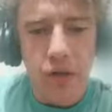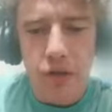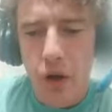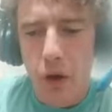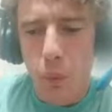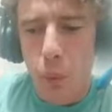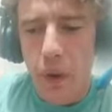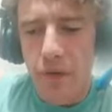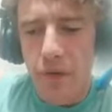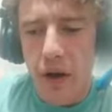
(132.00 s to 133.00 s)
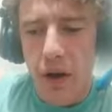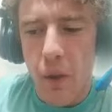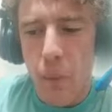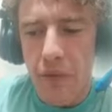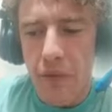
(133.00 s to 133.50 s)
so with
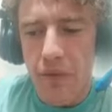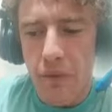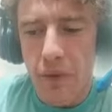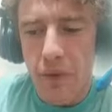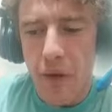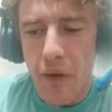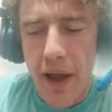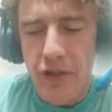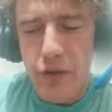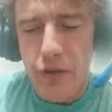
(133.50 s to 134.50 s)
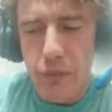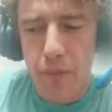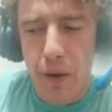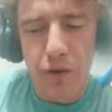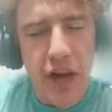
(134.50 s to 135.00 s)
the match with
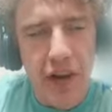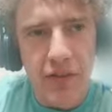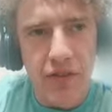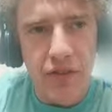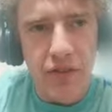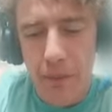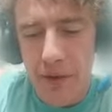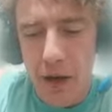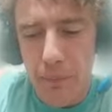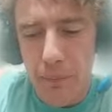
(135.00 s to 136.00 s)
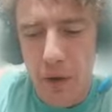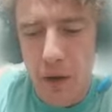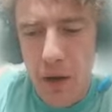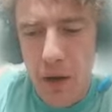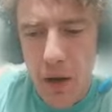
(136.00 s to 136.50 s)
Bubba Jenkins coming up,
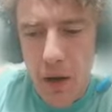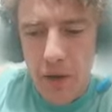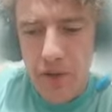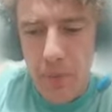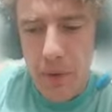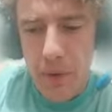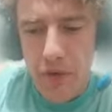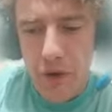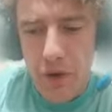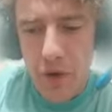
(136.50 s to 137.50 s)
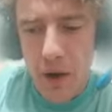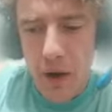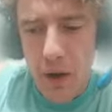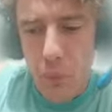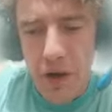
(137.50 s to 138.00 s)
tell me,
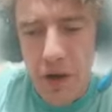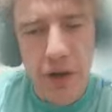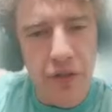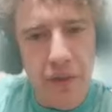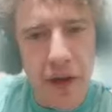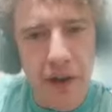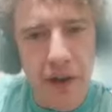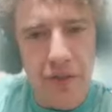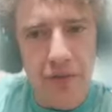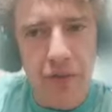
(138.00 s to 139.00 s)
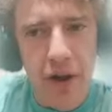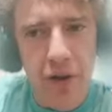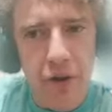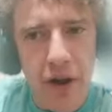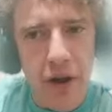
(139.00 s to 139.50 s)
what do you think about him as a
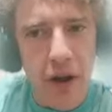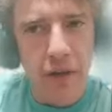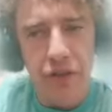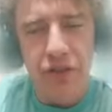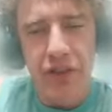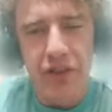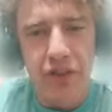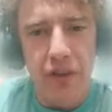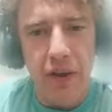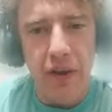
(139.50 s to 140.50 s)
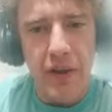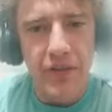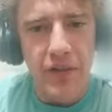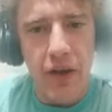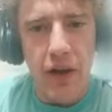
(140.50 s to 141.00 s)
fighter? Have you seen his other
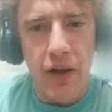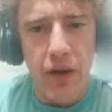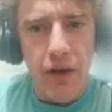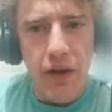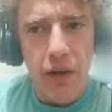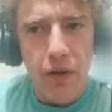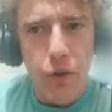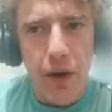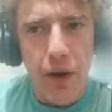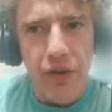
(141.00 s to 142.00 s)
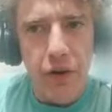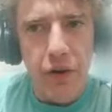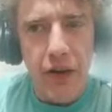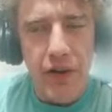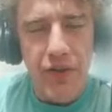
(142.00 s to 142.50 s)
fights throughout the year
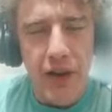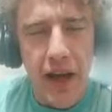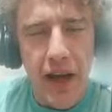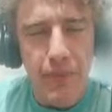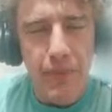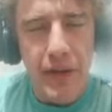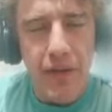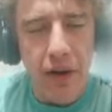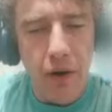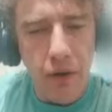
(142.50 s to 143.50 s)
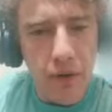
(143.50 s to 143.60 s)
that he's had in PFL?